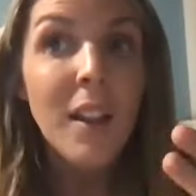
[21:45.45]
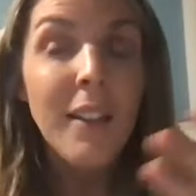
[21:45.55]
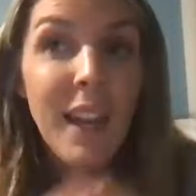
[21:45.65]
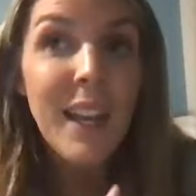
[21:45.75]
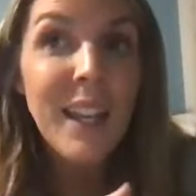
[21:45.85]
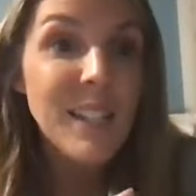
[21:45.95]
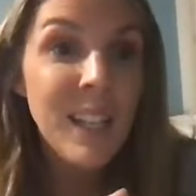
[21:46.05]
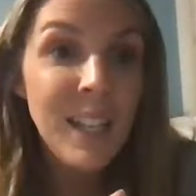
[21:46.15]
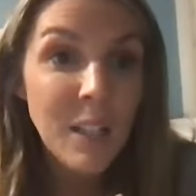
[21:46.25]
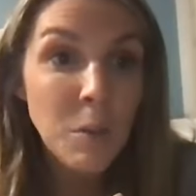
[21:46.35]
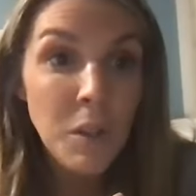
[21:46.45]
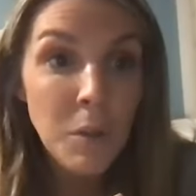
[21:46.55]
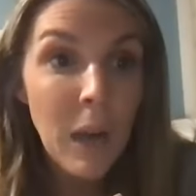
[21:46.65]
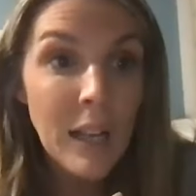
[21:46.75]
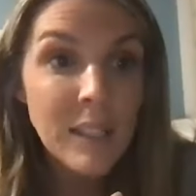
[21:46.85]
that I get to connect with
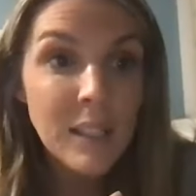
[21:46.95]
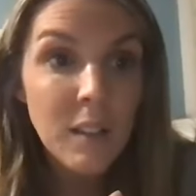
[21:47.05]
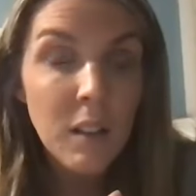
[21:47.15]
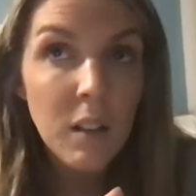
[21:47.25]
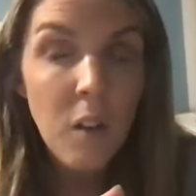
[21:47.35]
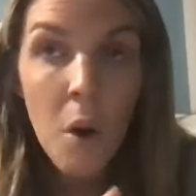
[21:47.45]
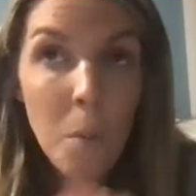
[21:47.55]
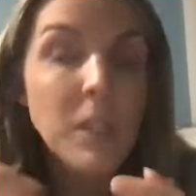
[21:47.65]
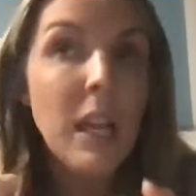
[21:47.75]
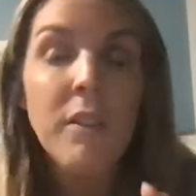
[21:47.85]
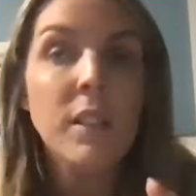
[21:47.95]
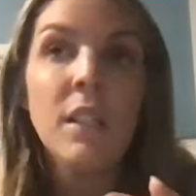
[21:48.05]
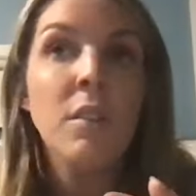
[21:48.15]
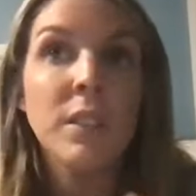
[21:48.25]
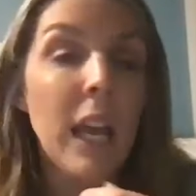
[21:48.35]
you guys almost every
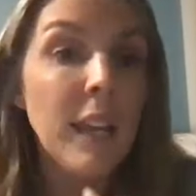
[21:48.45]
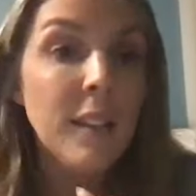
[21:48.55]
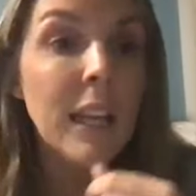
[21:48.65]
single day.